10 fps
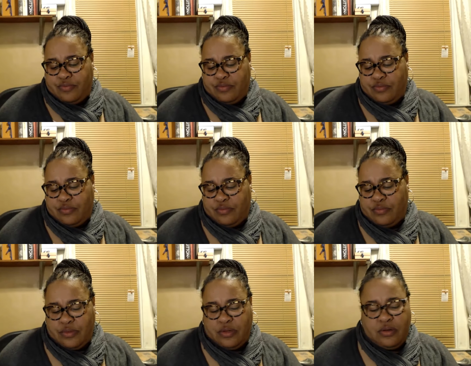
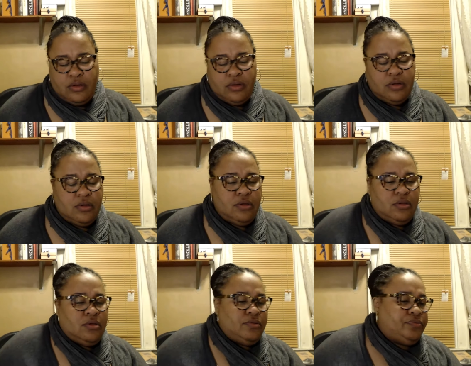
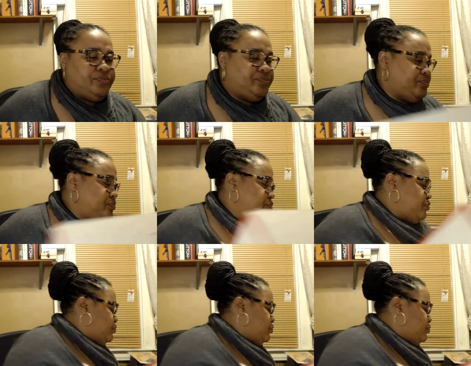Nobody speaks.